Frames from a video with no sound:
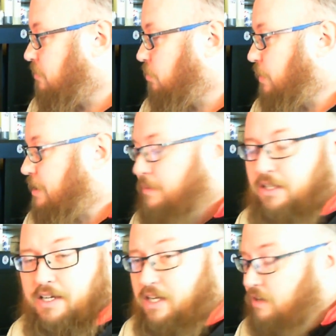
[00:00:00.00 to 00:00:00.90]
that we look
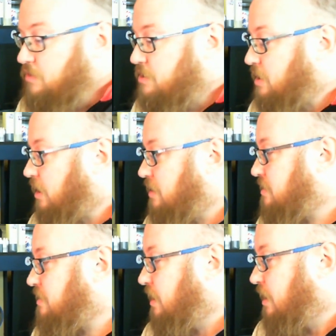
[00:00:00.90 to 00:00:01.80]
at cover stocks,
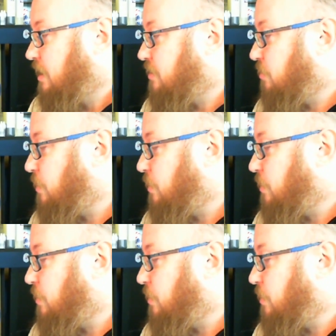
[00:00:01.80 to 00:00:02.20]
the way